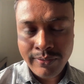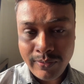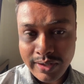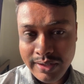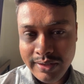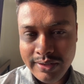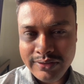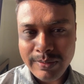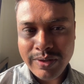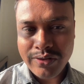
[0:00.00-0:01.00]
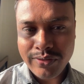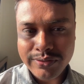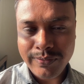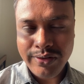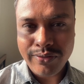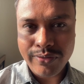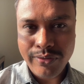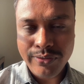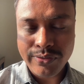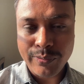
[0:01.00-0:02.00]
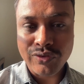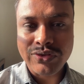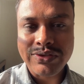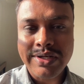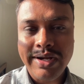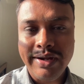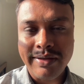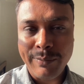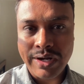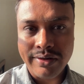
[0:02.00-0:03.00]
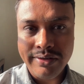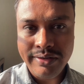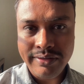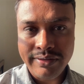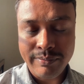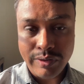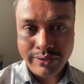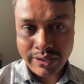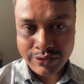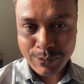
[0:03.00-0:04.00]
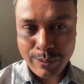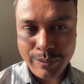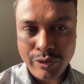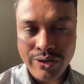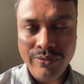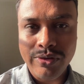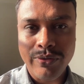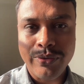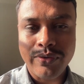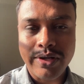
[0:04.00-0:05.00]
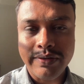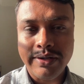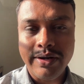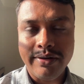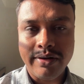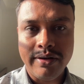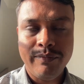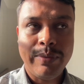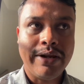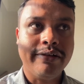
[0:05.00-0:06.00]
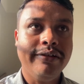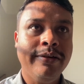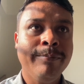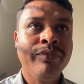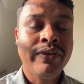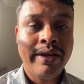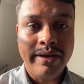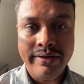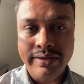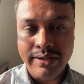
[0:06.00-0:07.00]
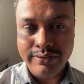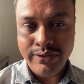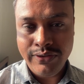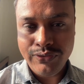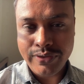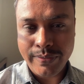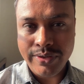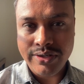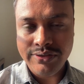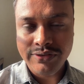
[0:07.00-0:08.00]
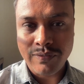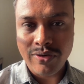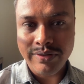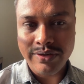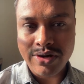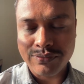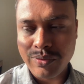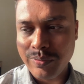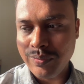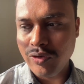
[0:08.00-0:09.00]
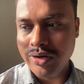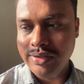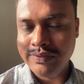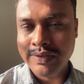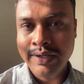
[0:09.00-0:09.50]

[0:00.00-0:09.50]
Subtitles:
While LSTM networks will not going to process the data parallelly, but transformer model will going to take the data parallelly, and that's the huge advantages for the transformer models.